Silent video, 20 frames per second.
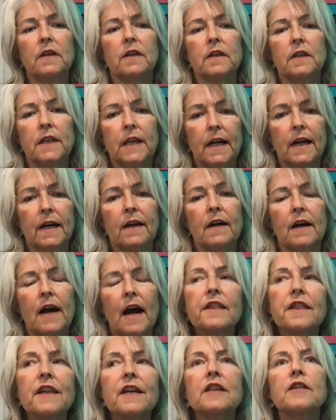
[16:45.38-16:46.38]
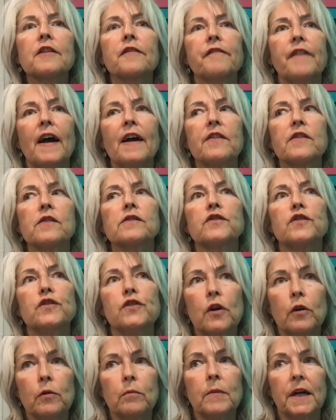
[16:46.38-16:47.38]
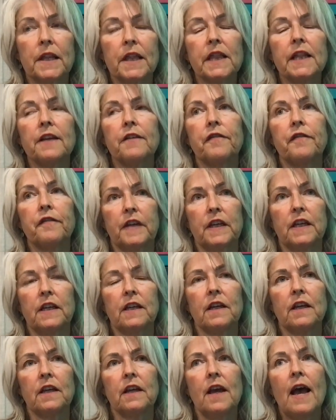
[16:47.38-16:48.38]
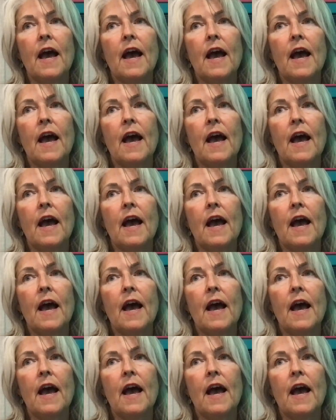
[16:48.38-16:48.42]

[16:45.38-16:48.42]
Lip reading: Yeah. I think the fact there's no monthly fee